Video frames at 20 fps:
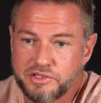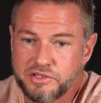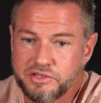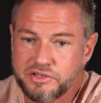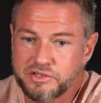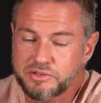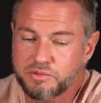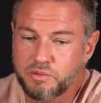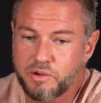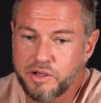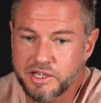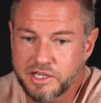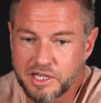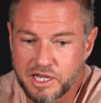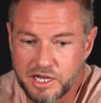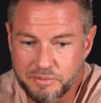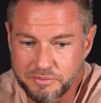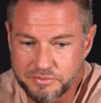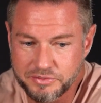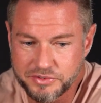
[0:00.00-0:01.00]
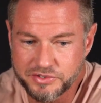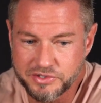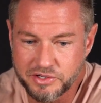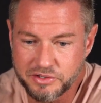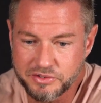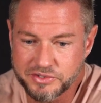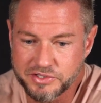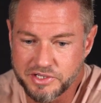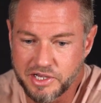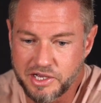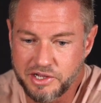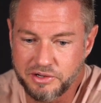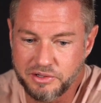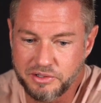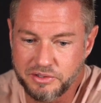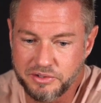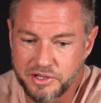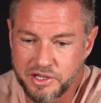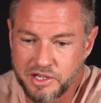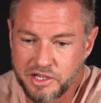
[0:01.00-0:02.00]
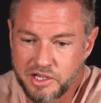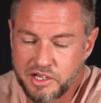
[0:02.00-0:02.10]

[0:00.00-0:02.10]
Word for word: you just wake up so settled,